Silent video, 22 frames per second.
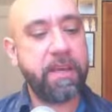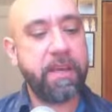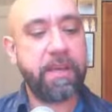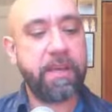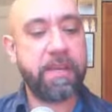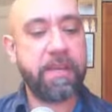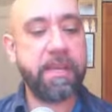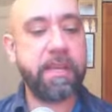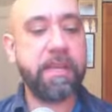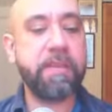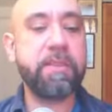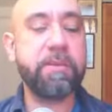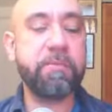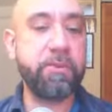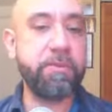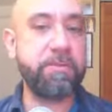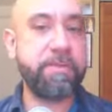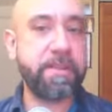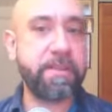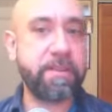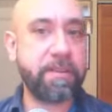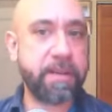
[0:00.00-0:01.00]
In the
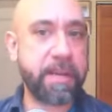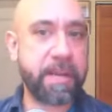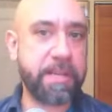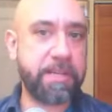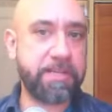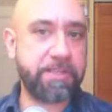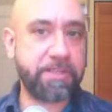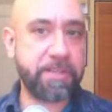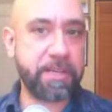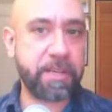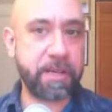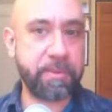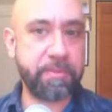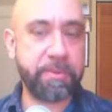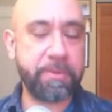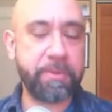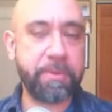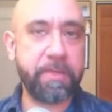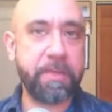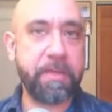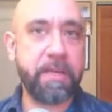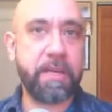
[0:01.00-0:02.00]
movie, they're aged up.
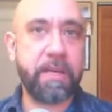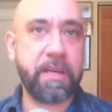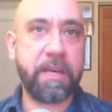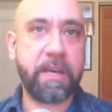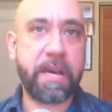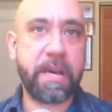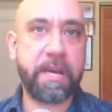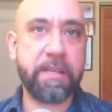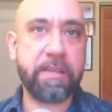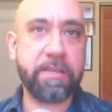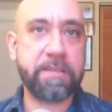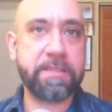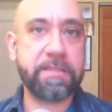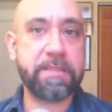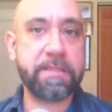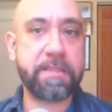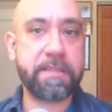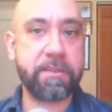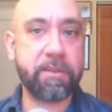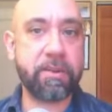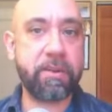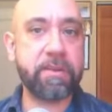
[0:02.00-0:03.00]
Alex is
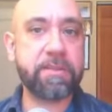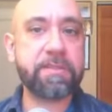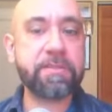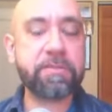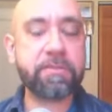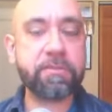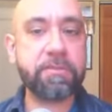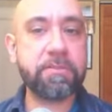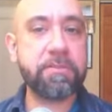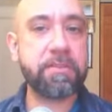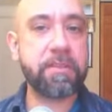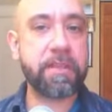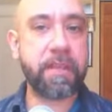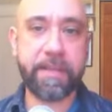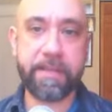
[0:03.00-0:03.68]
in law school,